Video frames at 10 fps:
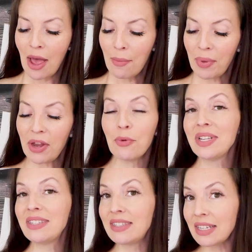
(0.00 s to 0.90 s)
But
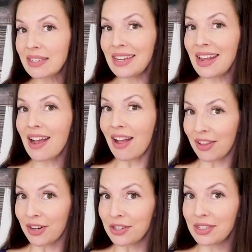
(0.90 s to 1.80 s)
with 60
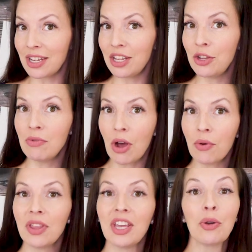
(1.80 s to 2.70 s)
colors, you
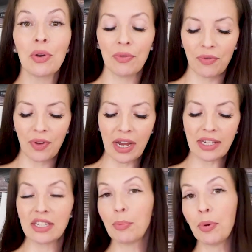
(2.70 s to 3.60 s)
know that you can
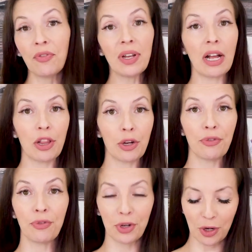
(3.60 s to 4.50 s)
find the perfect color
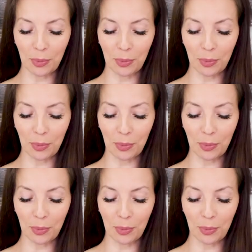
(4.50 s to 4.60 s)
for your